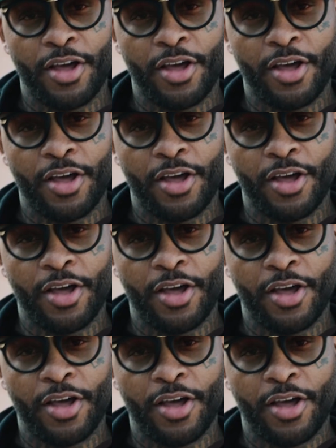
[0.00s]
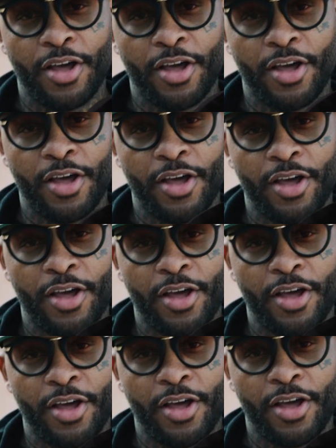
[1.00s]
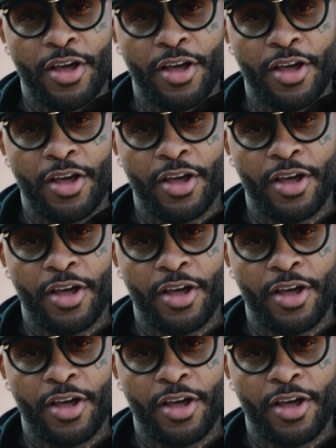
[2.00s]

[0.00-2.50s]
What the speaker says: (not speaking)